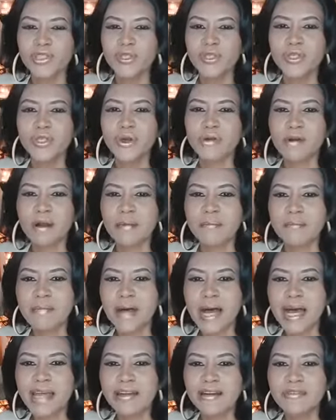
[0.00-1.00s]
So you're a
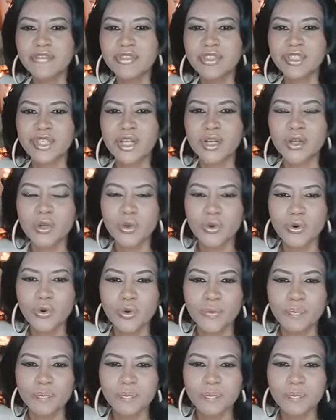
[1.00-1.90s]
man of shalom.